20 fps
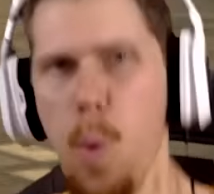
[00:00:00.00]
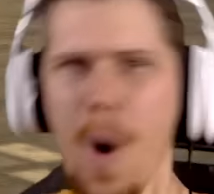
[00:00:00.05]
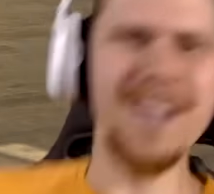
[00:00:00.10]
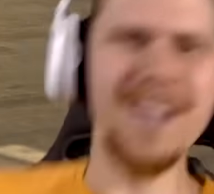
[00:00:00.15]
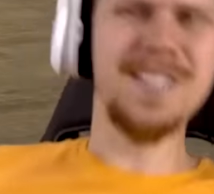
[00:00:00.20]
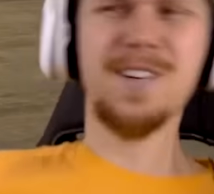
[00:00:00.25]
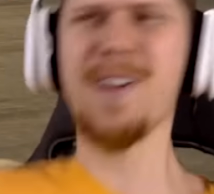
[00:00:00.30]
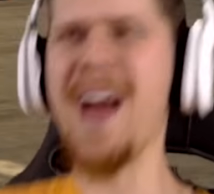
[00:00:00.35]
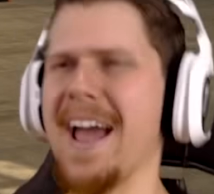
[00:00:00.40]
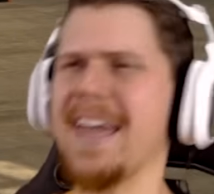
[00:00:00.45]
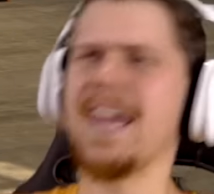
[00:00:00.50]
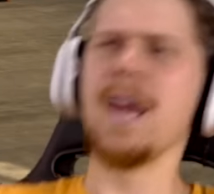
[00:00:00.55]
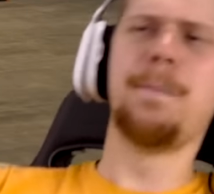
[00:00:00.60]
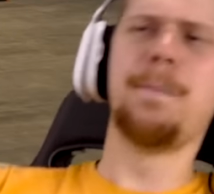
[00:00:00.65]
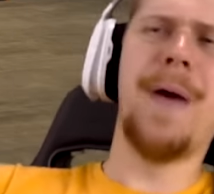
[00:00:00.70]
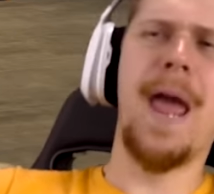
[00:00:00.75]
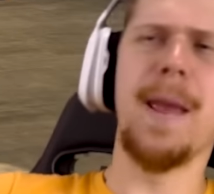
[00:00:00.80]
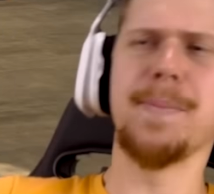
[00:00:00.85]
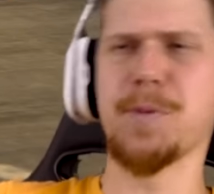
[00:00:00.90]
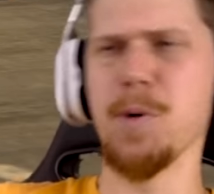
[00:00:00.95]
What's
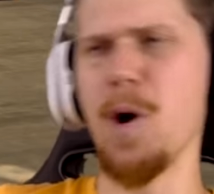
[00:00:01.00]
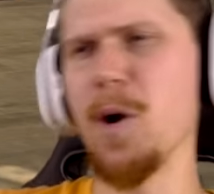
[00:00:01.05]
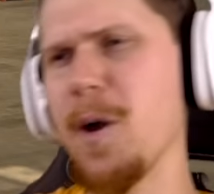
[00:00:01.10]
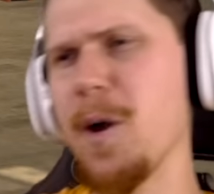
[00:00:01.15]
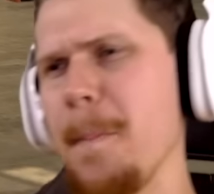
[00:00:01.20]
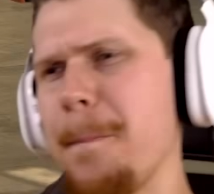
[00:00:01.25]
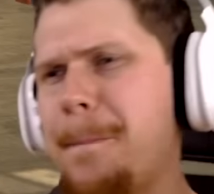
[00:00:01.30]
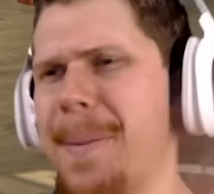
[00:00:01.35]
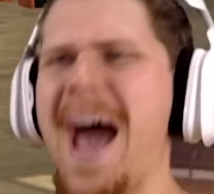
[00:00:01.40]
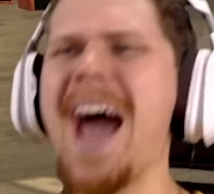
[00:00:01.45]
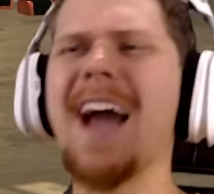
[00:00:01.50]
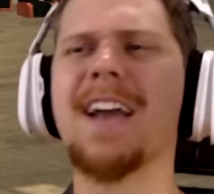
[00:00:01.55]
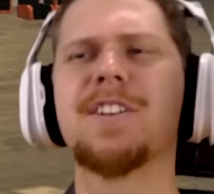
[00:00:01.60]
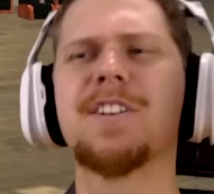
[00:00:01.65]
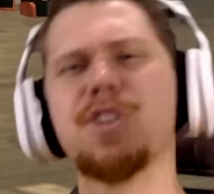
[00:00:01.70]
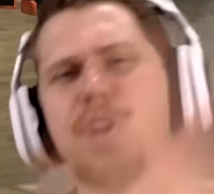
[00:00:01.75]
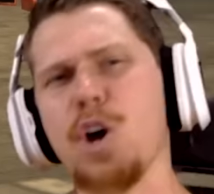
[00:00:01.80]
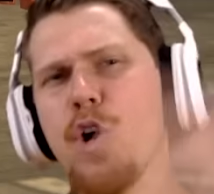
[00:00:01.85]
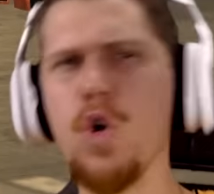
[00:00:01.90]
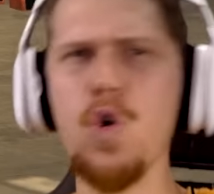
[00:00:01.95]
crackin' peeps? Welcome
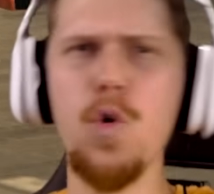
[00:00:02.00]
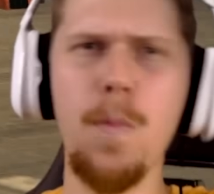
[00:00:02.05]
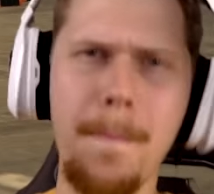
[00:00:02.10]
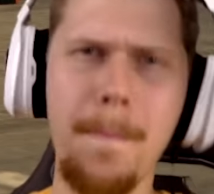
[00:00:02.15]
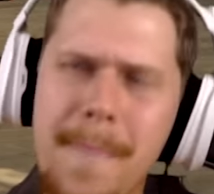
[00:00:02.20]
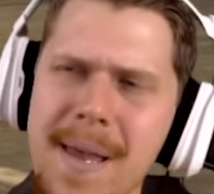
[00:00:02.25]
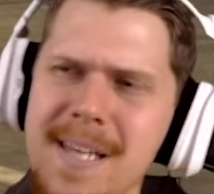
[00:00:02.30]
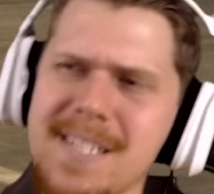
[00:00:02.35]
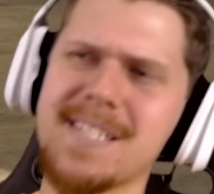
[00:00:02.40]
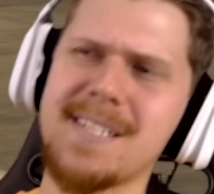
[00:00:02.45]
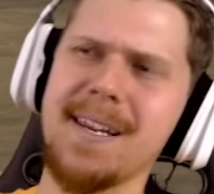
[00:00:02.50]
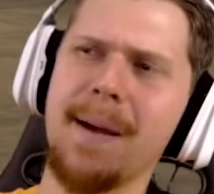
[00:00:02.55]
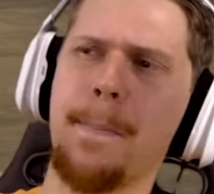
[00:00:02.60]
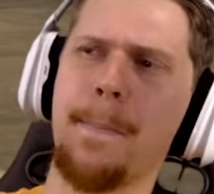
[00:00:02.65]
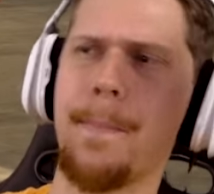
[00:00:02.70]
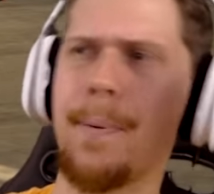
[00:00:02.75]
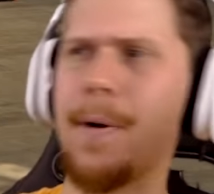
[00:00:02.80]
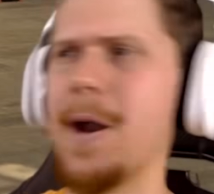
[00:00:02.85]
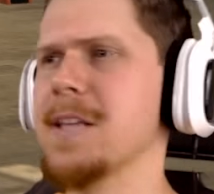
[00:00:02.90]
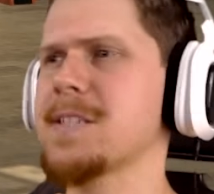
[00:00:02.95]
back to
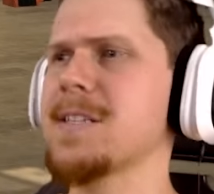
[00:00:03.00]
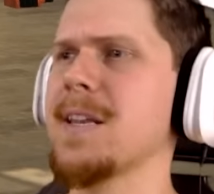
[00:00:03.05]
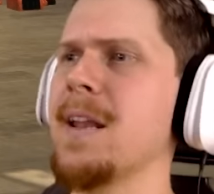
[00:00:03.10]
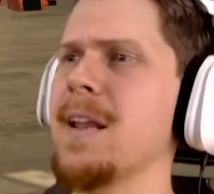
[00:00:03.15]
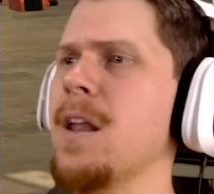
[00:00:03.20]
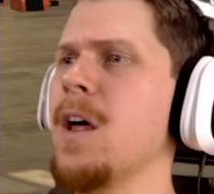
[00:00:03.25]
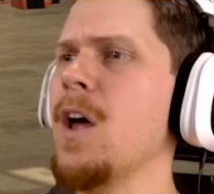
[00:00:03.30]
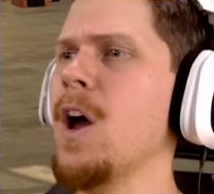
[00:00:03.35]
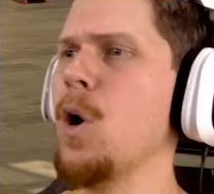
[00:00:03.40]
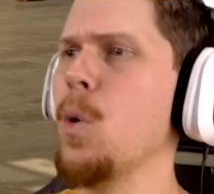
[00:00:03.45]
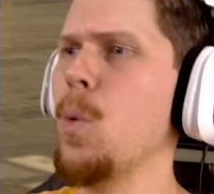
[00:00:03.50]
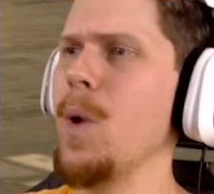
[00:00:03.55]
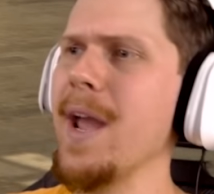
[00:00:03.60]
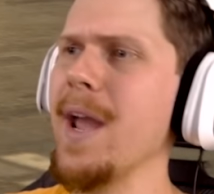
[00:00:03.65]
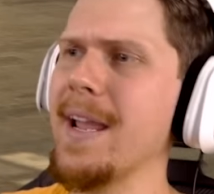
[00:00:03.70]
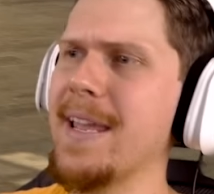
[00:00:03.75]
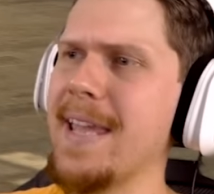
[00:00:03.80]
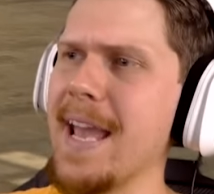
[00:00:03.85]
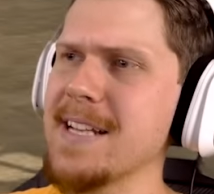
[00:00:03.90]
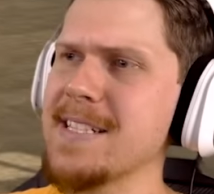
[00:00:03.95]
Mister President.
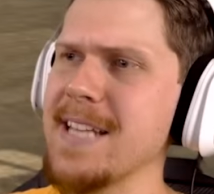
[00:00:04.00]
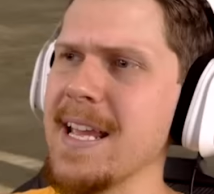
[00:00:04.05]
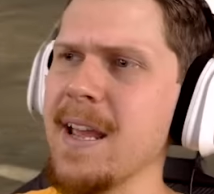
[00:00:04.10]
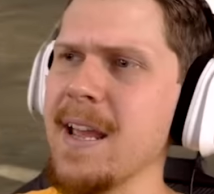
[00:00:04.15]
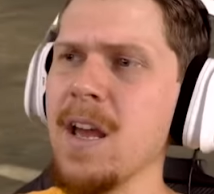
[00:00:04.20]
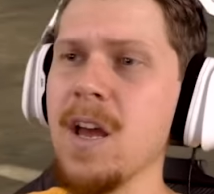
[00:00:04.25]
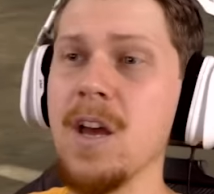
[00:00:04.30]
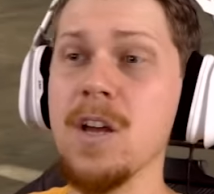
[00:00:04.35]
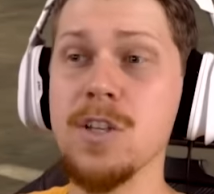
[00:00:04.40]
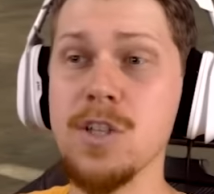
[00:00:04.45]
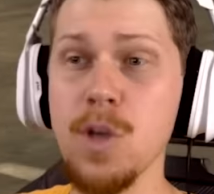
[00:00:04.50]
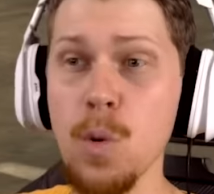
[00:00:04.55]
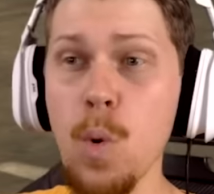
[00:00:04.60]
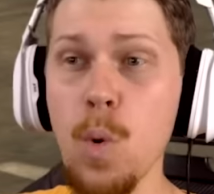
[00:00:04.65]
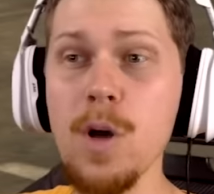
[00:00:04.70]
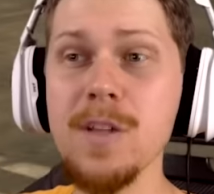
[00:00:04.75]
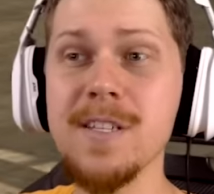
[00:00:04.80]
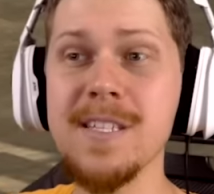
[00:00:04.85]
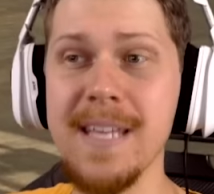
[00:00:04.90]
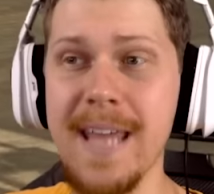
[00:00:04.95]
We are getting
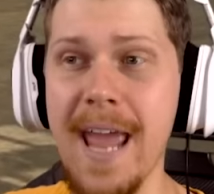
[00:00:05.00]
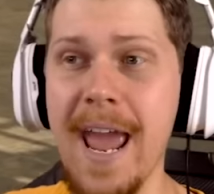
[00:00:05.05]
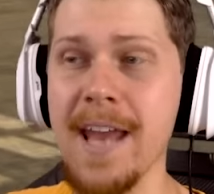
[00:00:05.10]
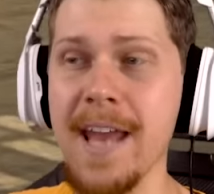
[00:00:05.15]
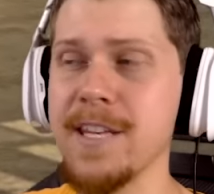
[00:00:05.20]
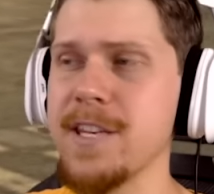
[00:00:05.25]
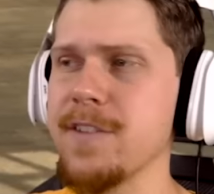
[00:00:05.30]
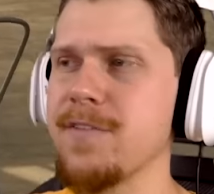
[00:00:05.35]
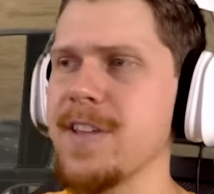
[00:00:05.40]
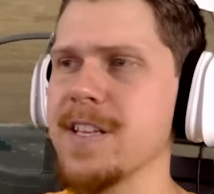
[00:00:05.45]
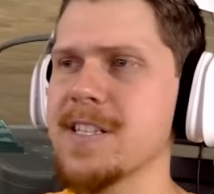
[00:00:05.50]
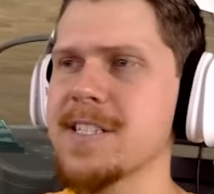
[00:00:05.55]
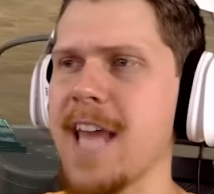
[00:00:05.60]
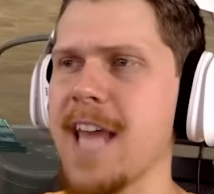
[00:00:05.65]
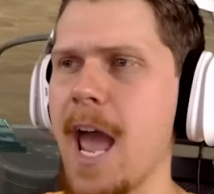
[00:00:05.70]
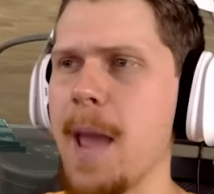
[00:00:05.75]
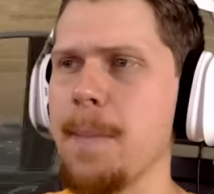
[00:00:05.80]
towards the end of this